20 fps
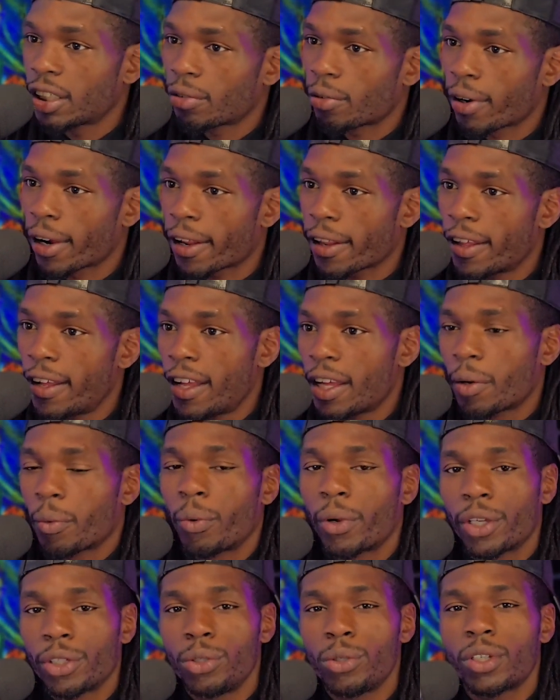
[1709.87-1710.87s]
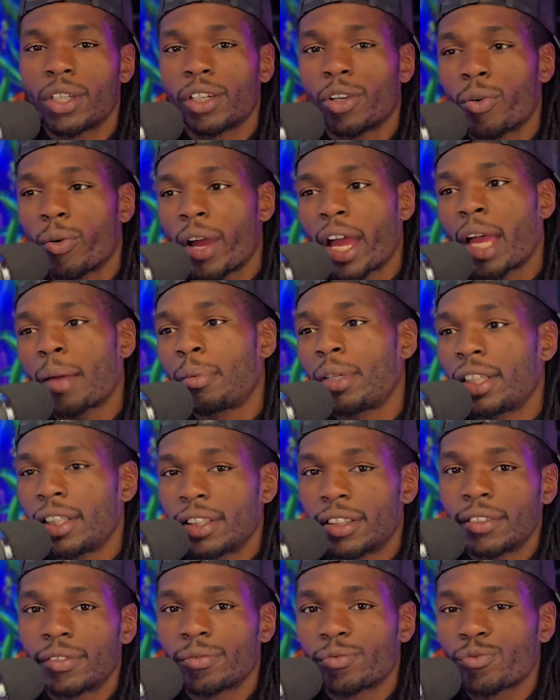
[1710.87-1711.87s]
right? Where you can grab it